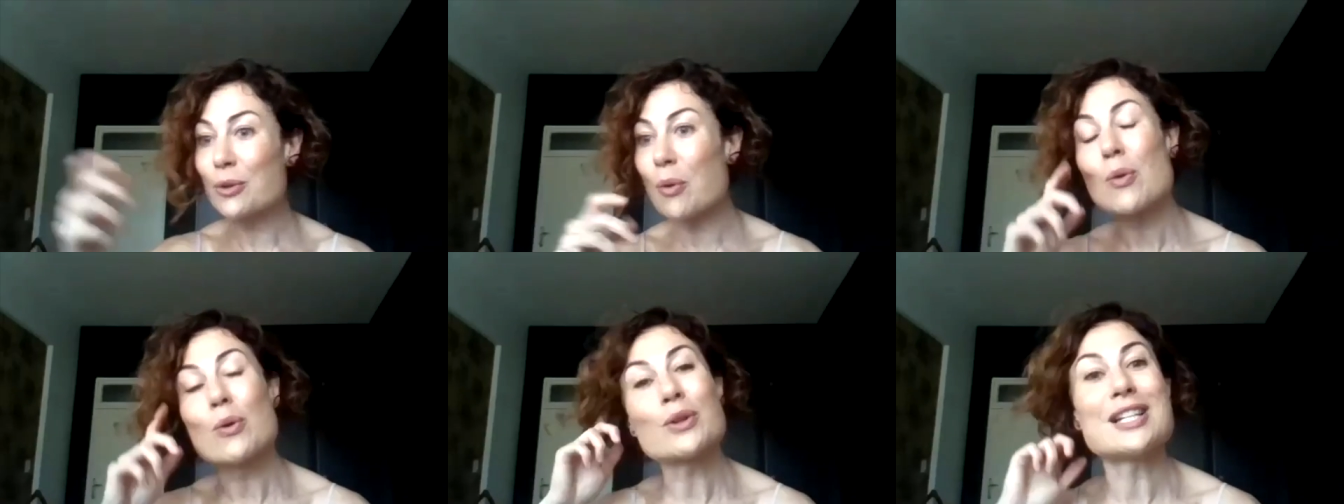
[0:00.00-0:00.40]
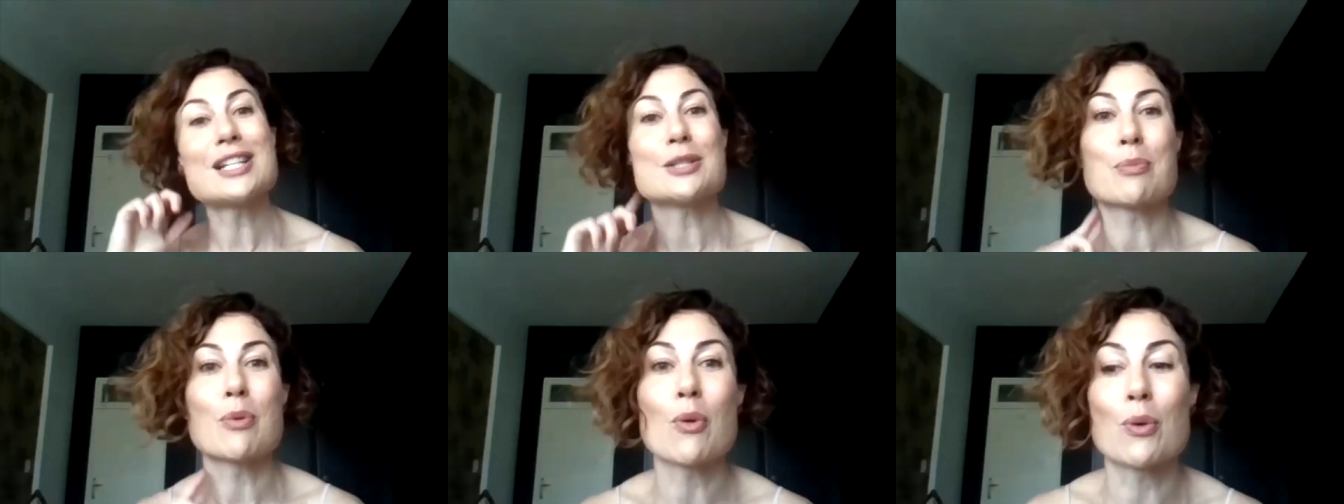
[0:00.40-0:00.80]
all
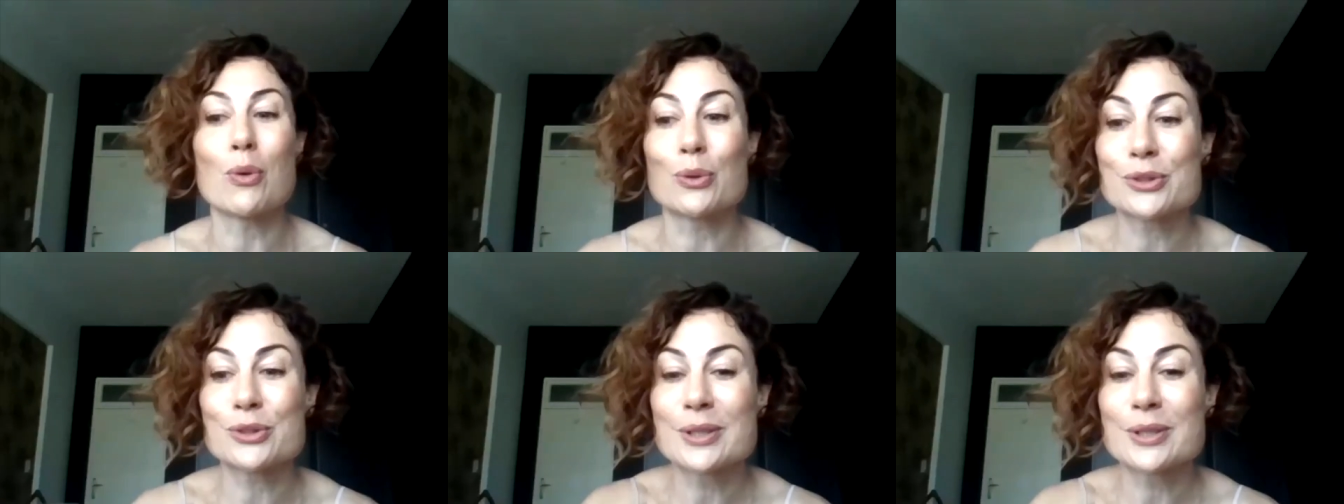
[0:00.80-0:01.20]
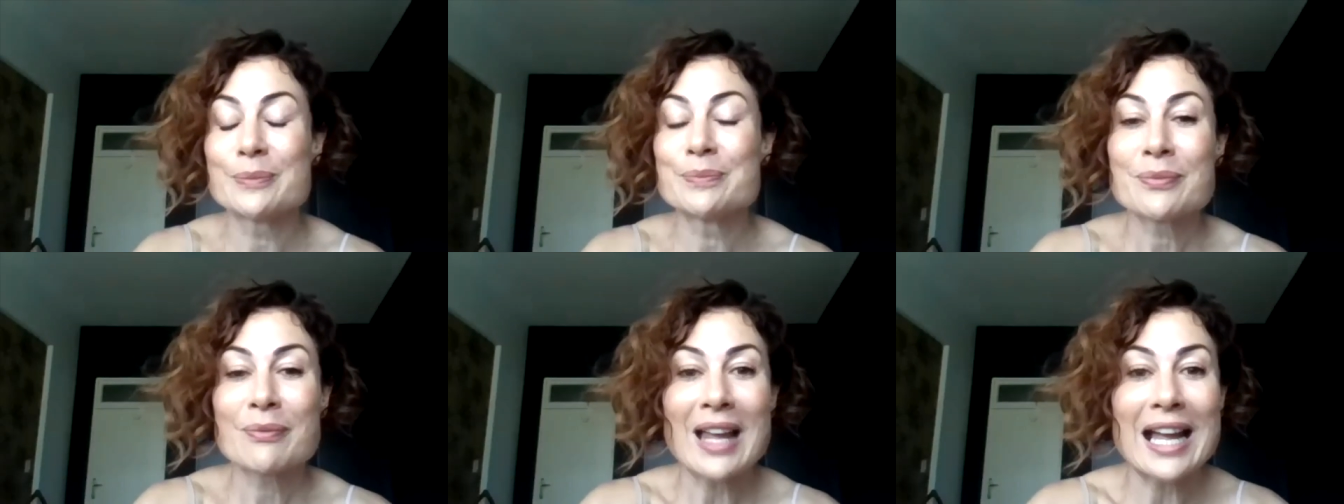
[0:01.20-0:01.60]
these balls
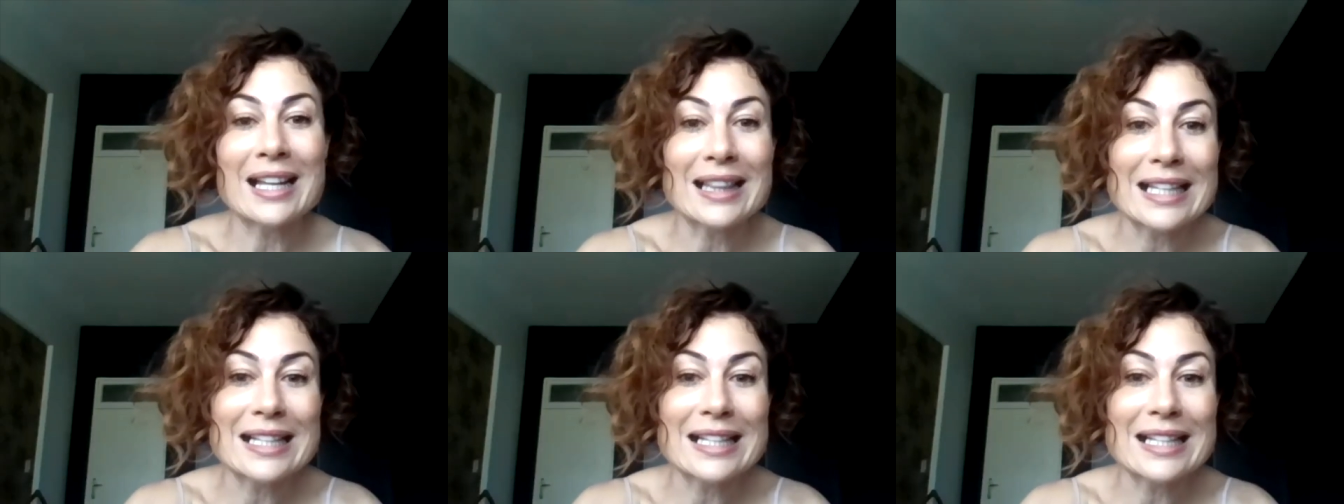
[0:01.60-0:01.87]
and